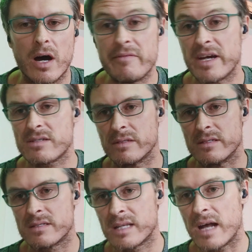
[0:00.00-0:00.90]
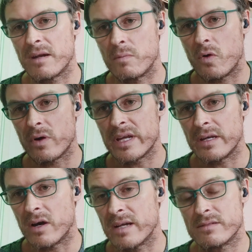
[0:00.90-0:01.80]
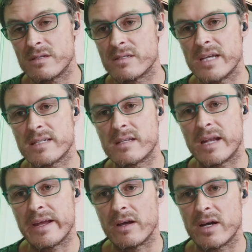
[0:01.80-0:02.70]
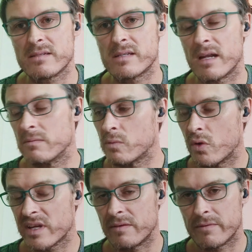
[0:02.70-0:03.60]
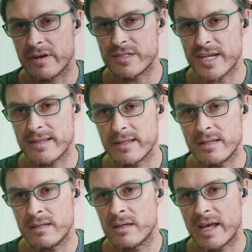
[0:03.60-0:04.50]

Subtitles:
I've actually started walking, just yesterday I started walking very gently,